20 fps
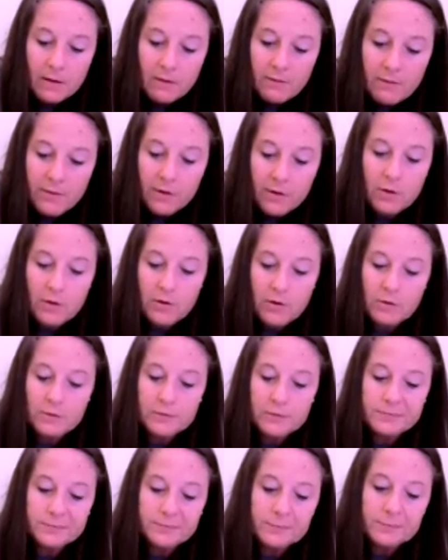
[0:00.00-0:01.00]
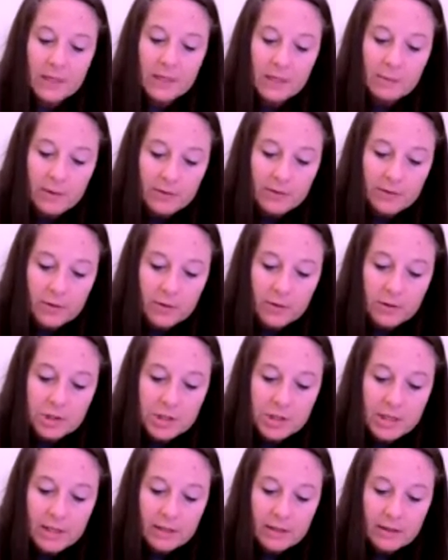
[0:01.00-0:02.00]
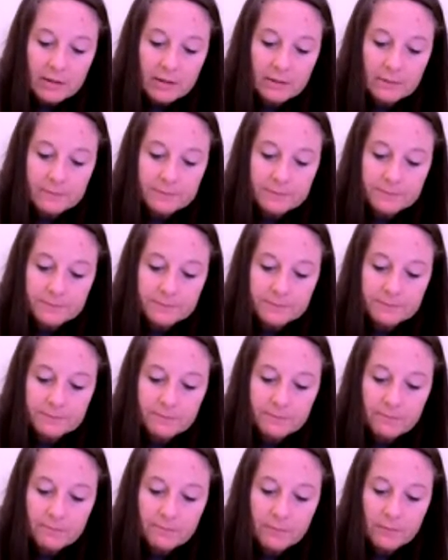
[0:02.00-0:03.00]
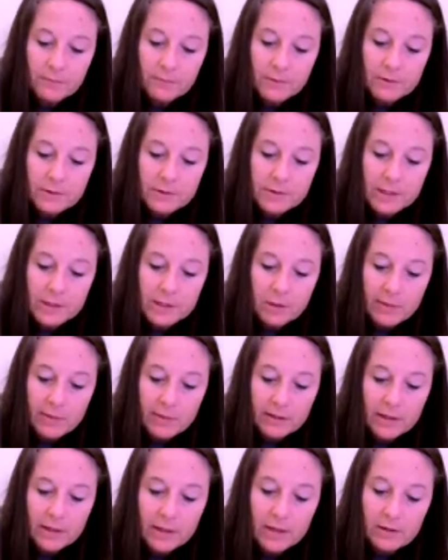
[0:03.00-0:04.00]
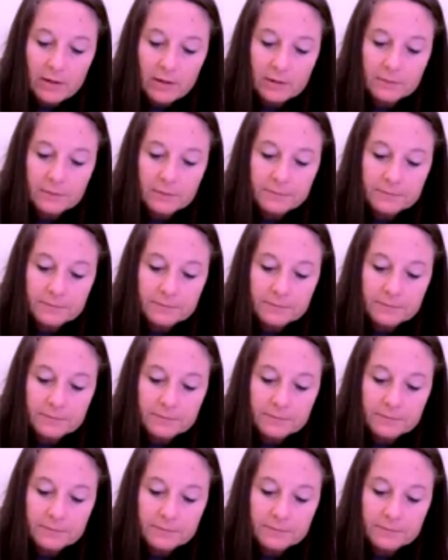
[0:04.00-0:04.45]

phone, and my third check, Tara McDonald.